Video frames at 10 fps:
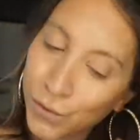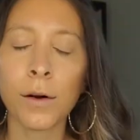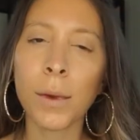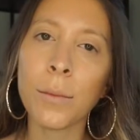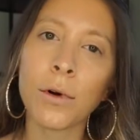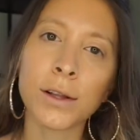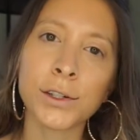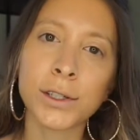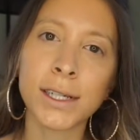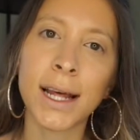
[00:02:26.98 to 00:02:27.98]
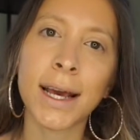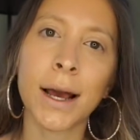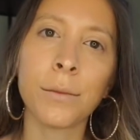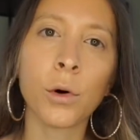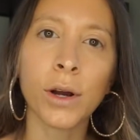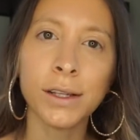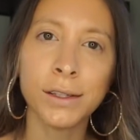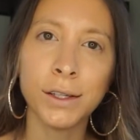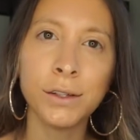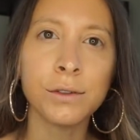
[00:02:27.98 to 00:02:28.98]
For my bronzer today, I'm going
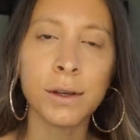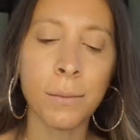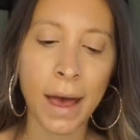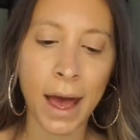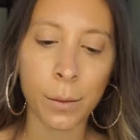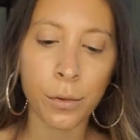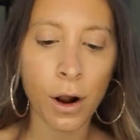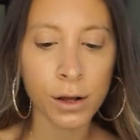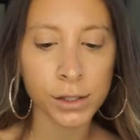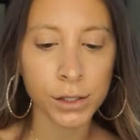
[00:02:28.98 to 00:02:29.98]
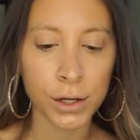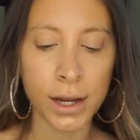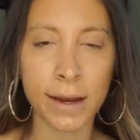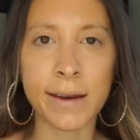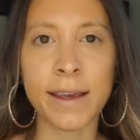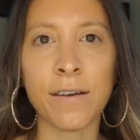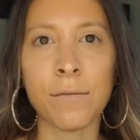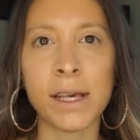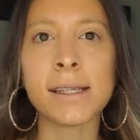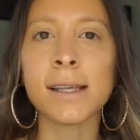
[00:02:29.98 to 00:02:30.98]
to use a matte bronzer in
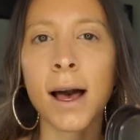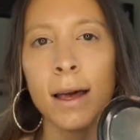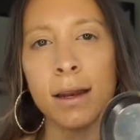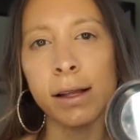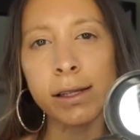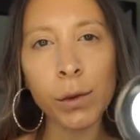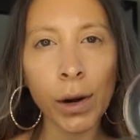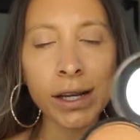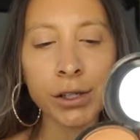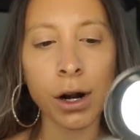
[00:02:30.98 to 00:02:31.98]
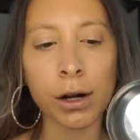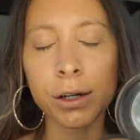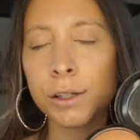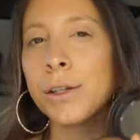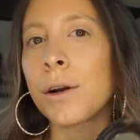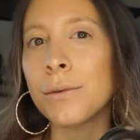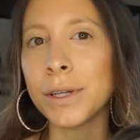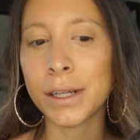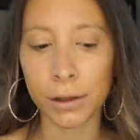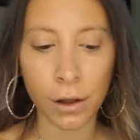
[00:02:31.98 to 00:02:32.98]
Give Me Sun. It's quite dark, so you don't
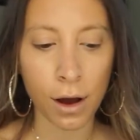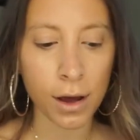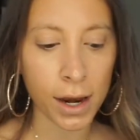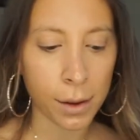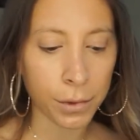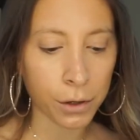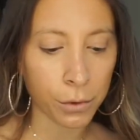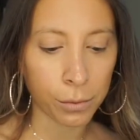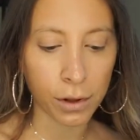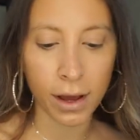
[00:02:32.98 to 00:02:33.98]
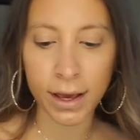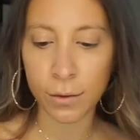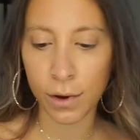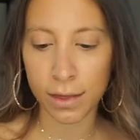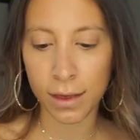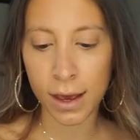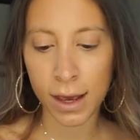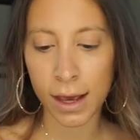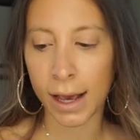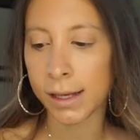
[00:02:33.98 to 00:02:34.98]
need a lot, and I'm going to apply it with
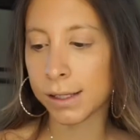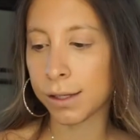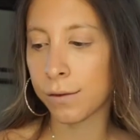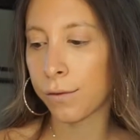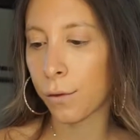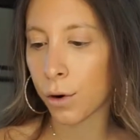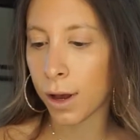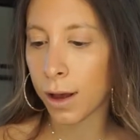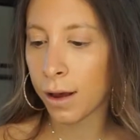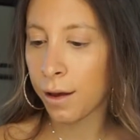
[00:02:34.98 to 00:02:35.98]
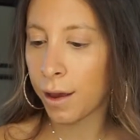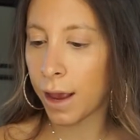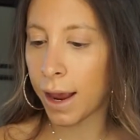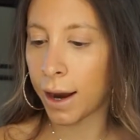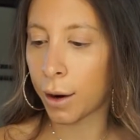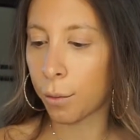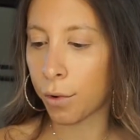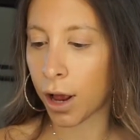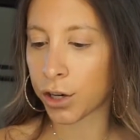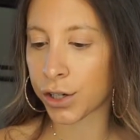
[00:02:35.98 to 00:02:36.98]
a Sephora
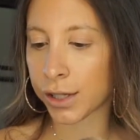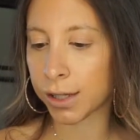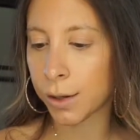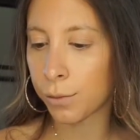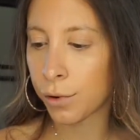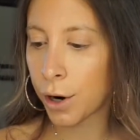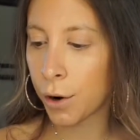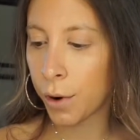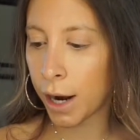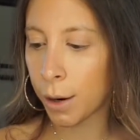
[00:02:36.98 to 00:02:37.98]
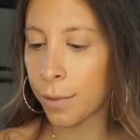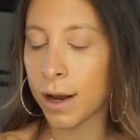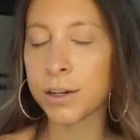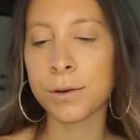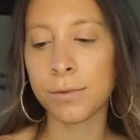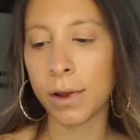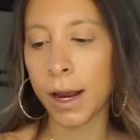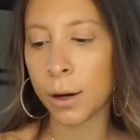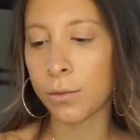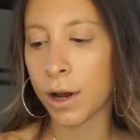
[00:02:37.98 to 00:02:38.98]
airbrush. It's the Pro
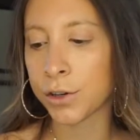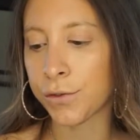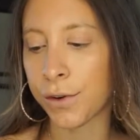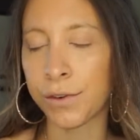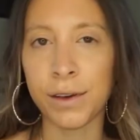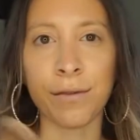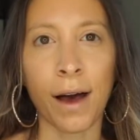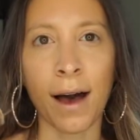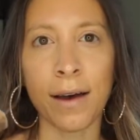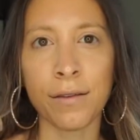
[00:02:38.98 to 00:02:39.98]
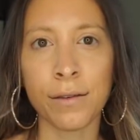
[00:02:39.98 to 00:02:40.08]
Airbrush 55.